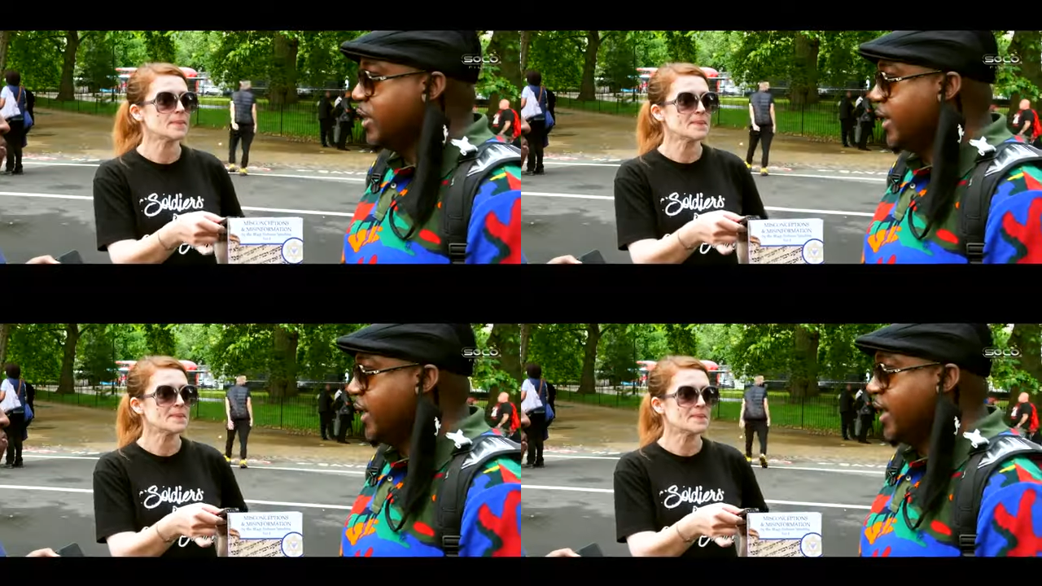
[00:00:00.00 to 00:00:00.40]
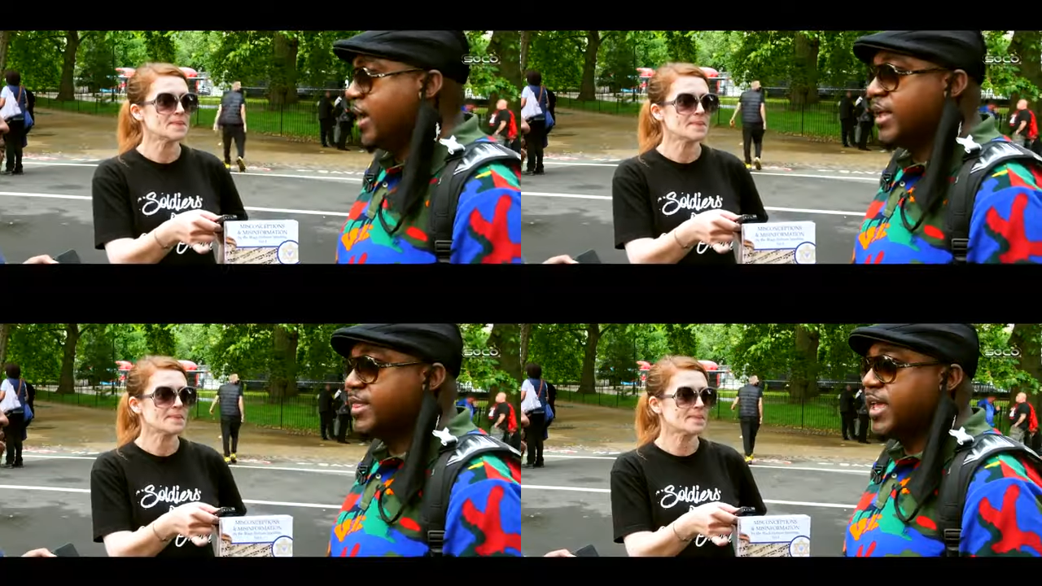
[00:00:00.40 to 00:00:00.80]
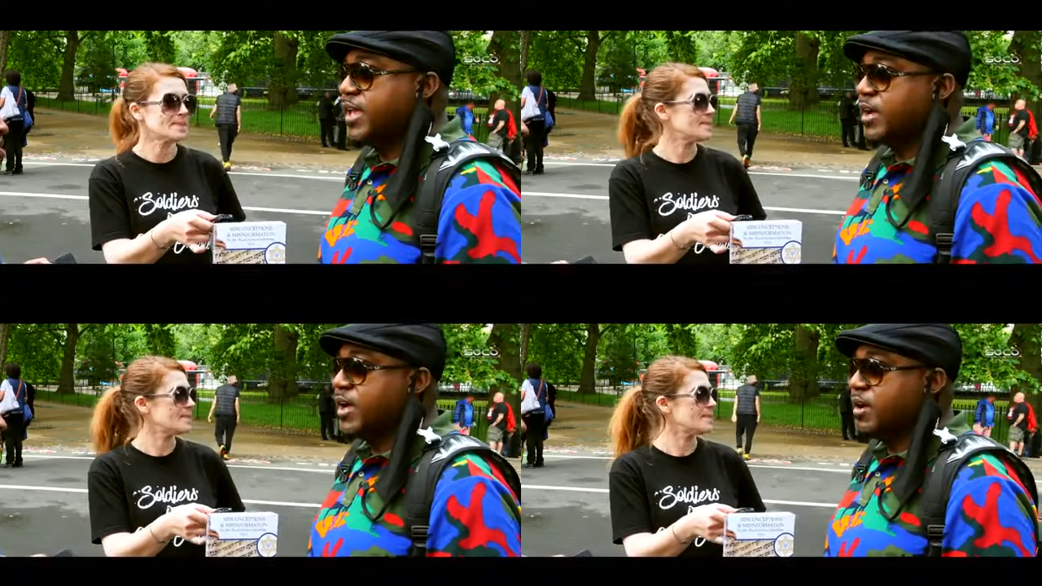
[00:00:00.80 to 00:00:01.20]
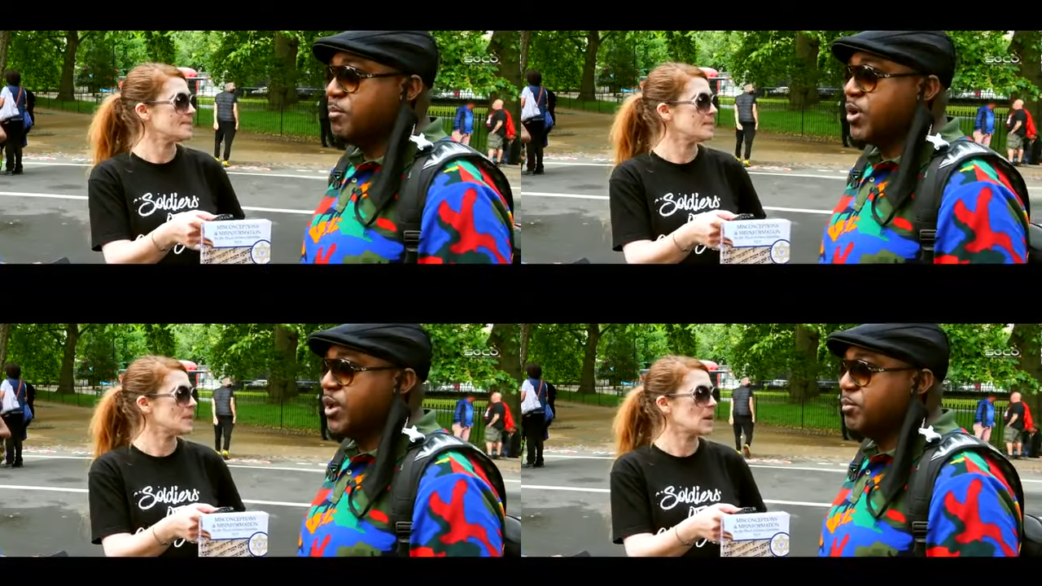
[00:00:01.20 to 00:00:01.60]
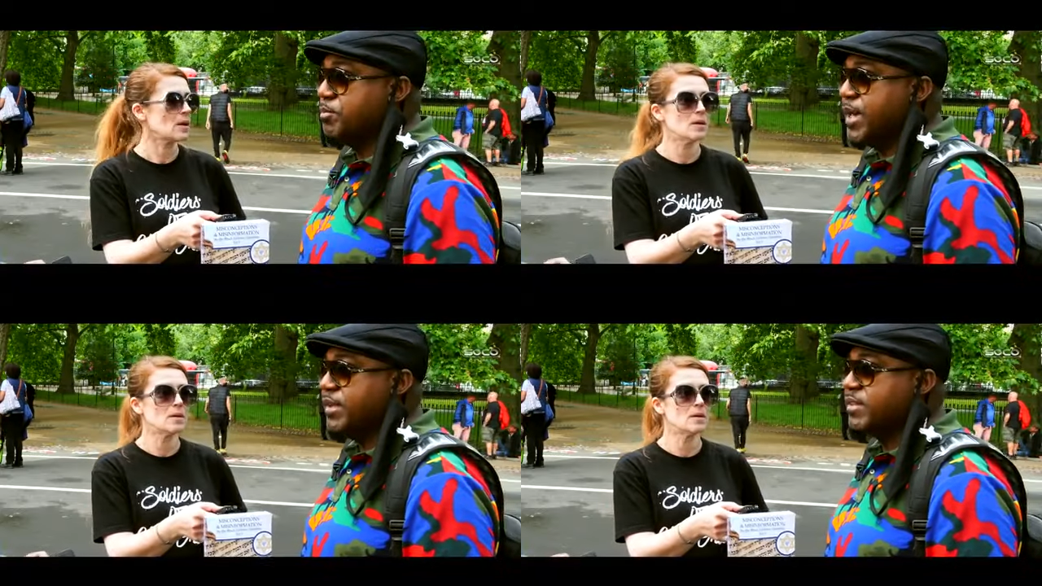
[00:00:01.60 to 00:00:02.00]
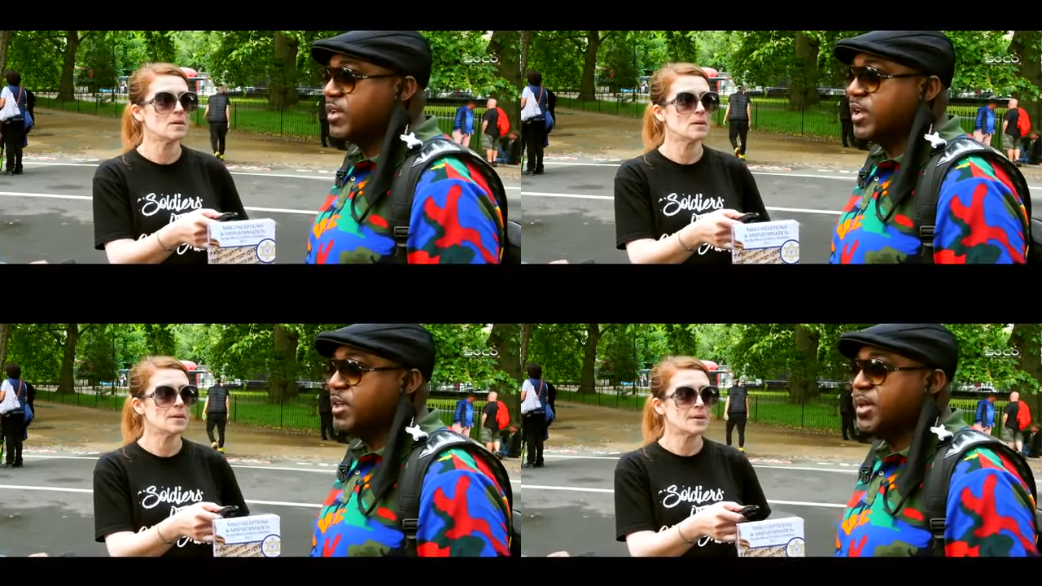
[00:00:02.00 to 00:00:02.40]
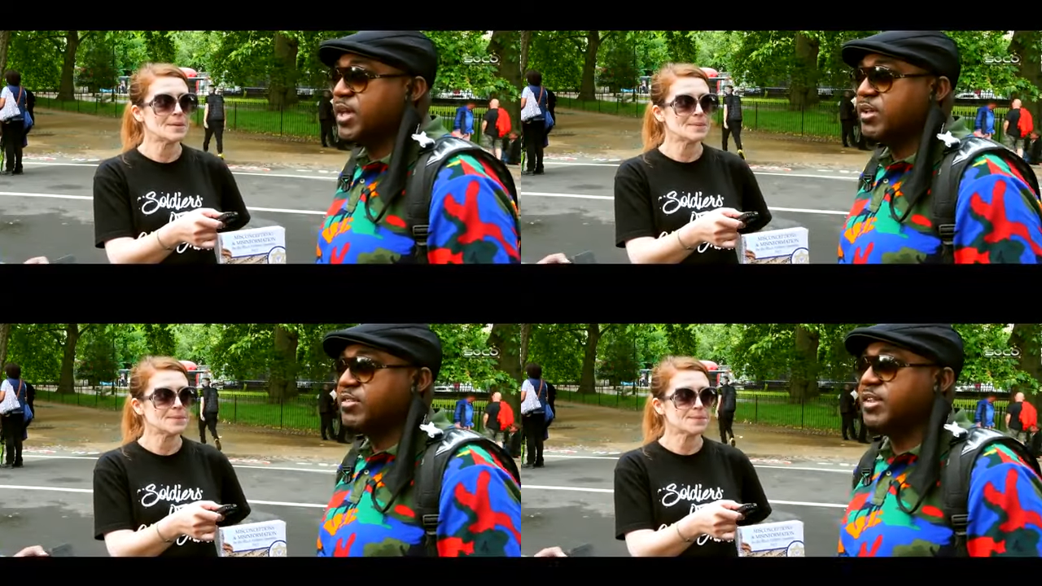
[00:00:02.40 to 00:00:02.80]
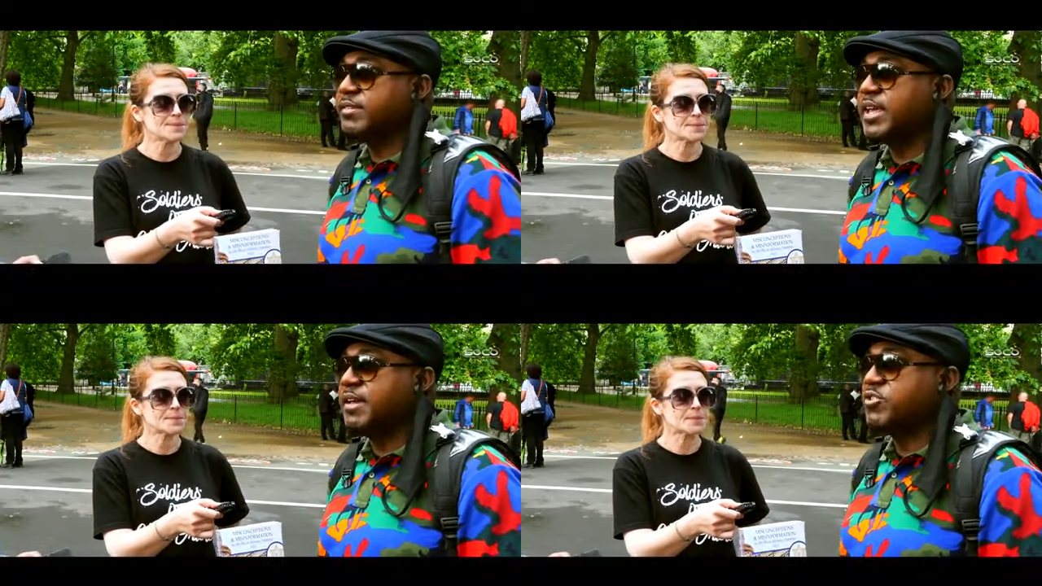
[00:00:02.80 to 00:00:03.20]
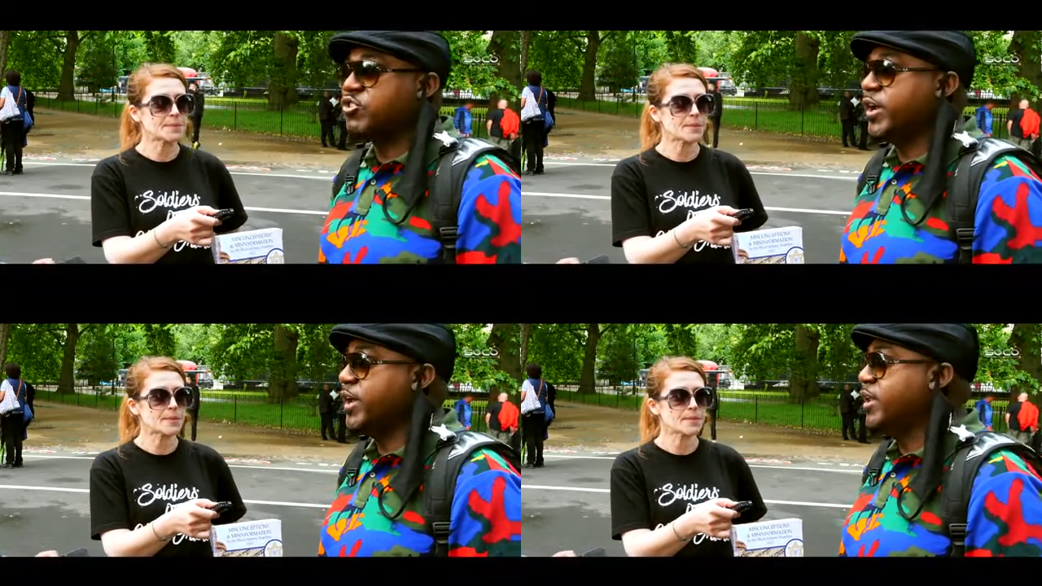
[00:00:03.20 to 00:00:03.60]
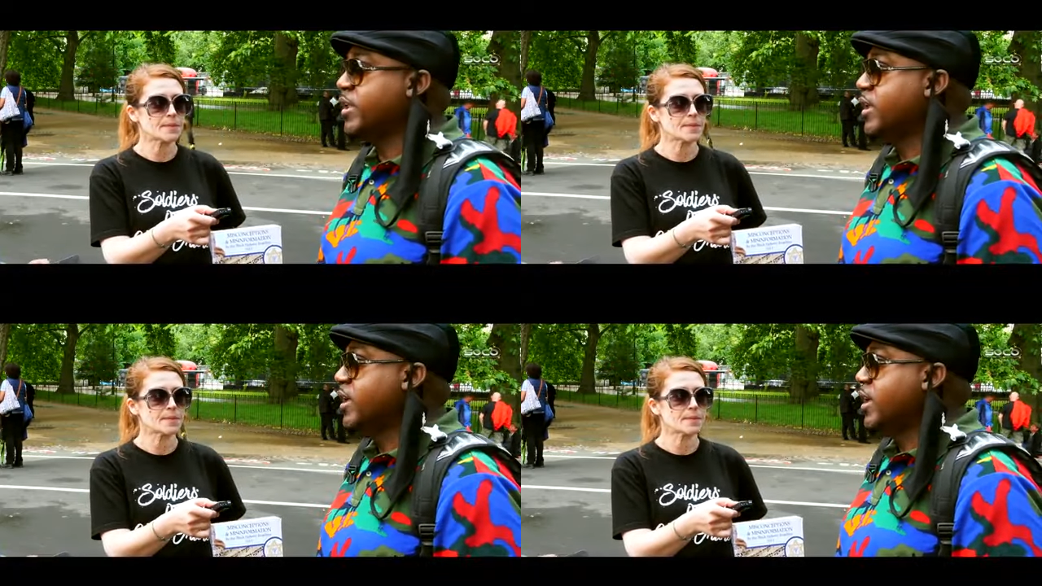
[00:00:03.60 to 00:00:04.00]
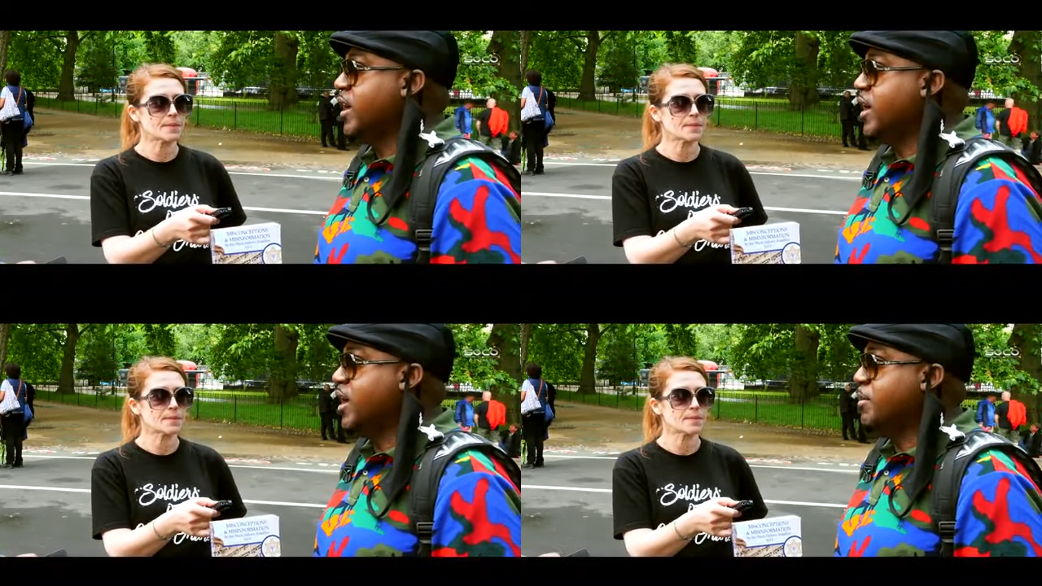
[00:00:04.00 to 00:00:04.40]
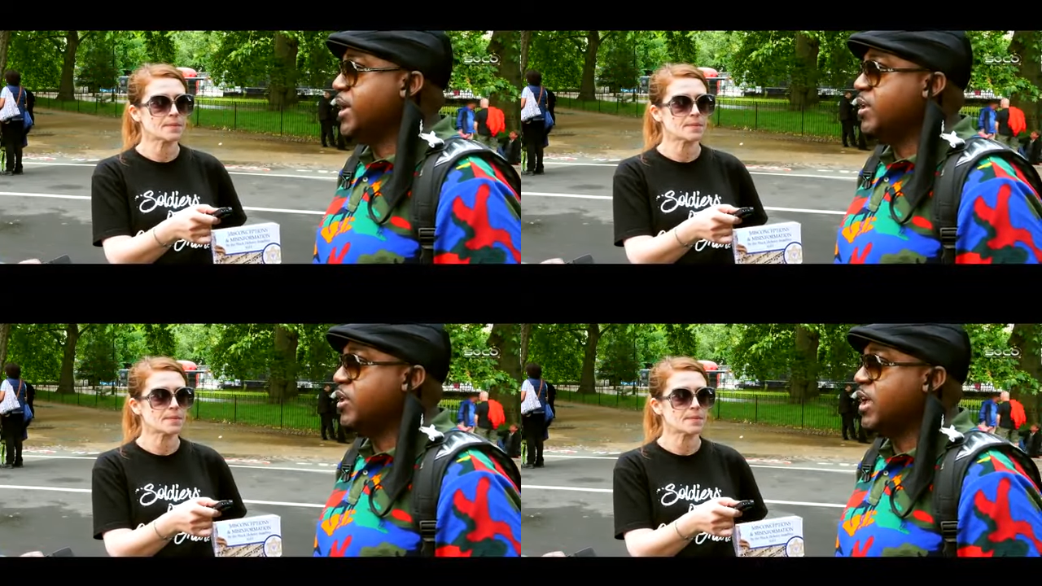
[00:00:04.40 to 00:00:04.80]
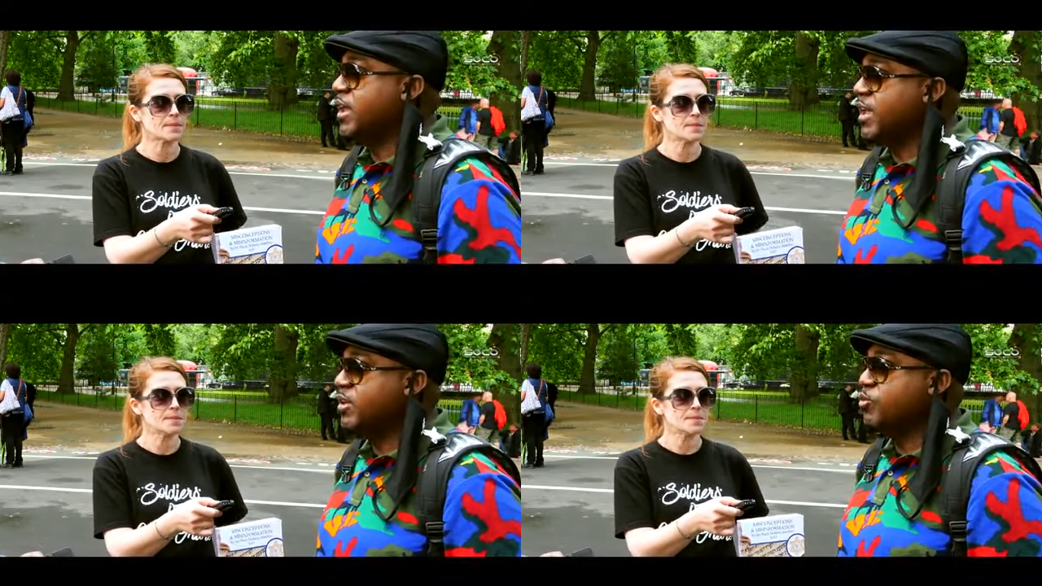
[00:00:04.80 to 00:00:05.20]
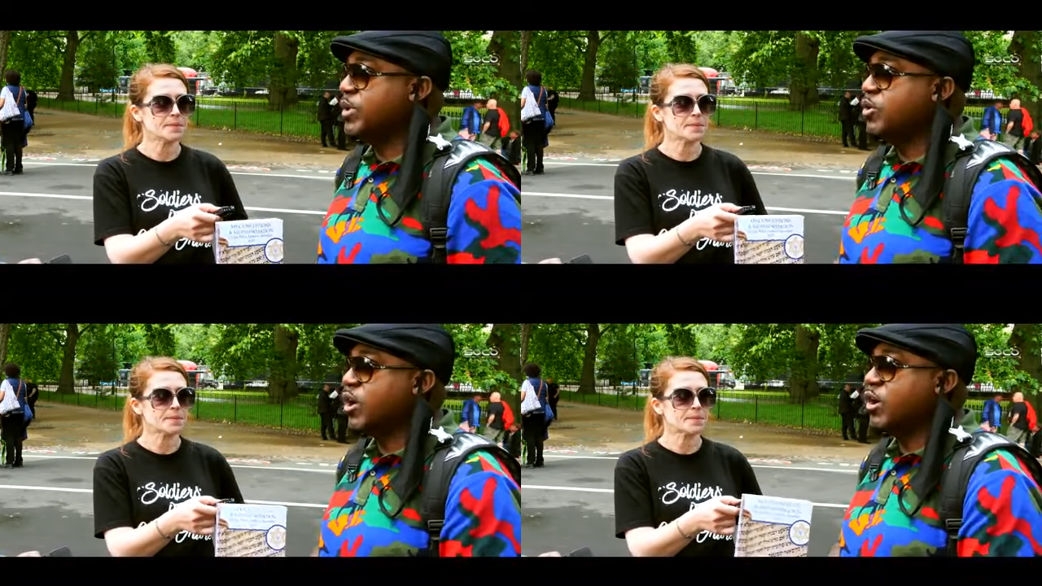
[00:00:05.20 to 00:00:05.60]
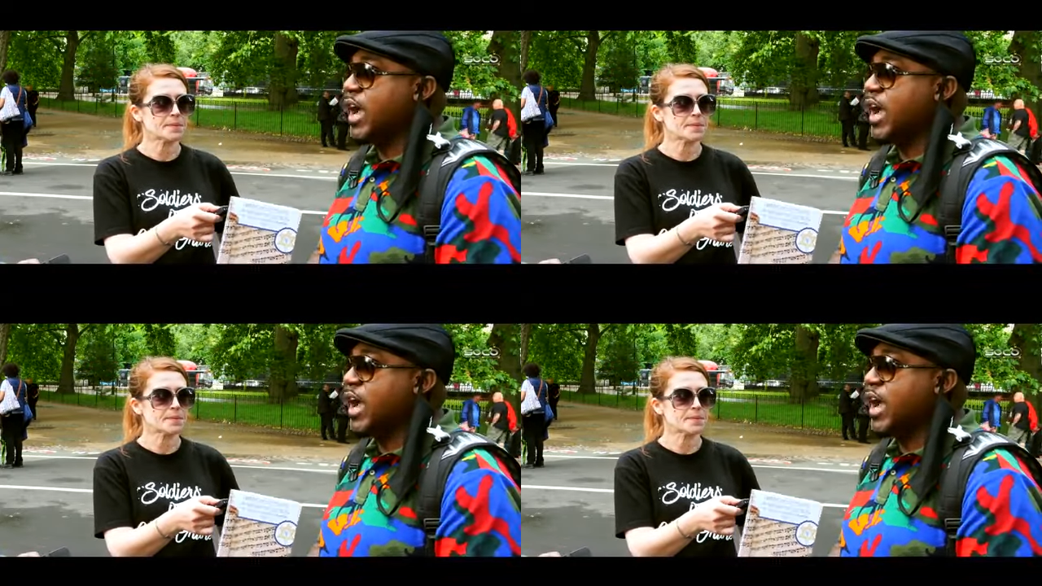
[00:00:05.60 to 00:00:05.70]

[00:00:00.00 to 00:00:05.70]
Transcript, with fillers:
Speaker 1: Yeah, I think, um, but basically, because of the slave trade, um, it, and, and you are,